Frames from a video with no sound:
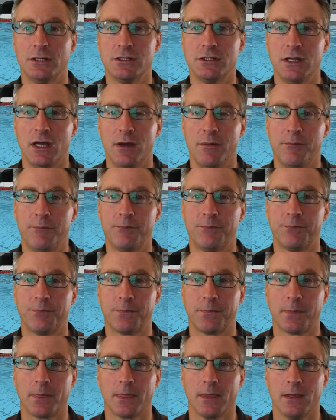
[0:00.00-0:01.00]
up,
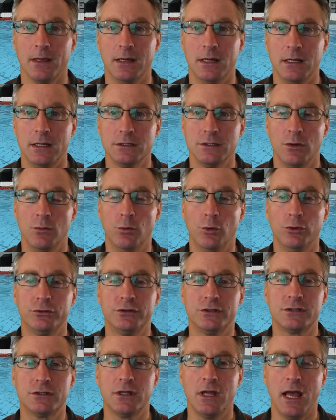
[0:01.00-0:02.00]
so
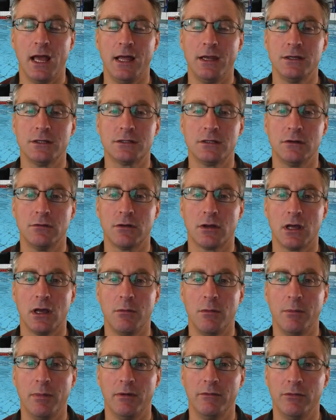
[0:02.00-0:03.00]
the hands don't come
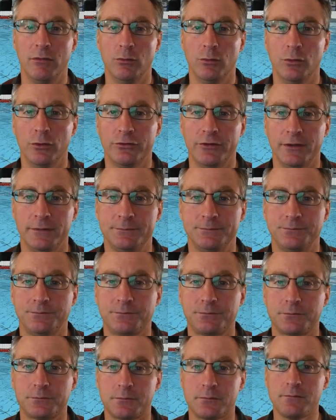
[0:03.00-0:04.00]
above the water.
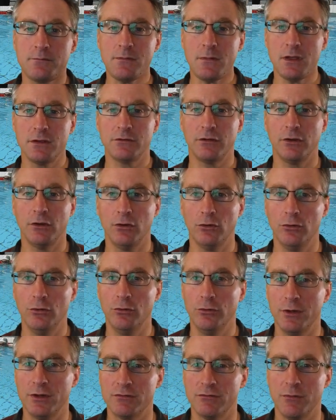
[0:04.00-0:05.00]
So you're
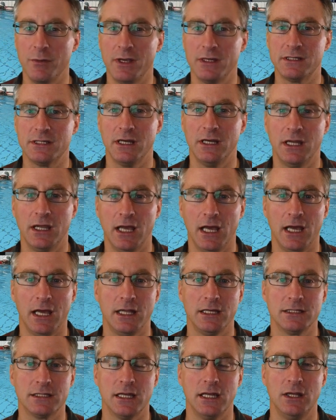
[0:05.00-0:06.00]
always maintaining your
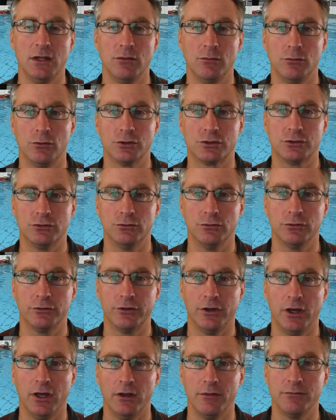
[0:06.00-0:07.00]
hands in the water at all
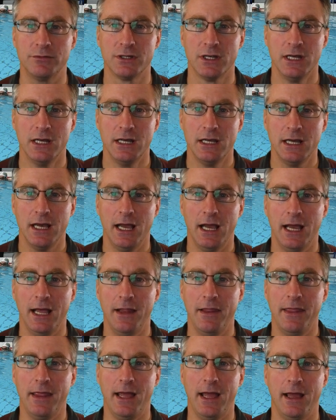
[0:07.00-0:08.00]
times. And
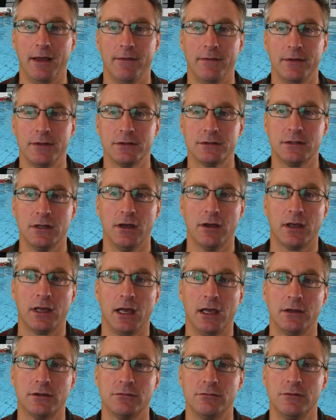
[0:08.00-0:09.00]
there, so okay,
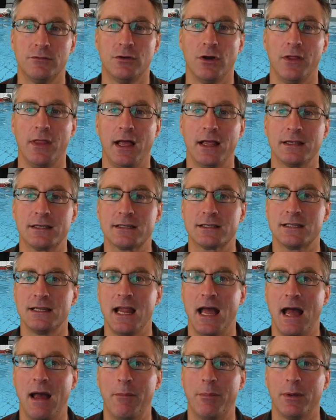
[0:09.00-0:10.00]
so we've got that
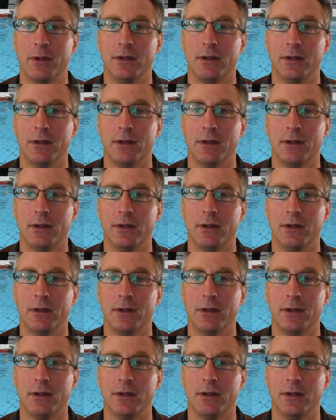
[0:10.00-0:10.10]
snap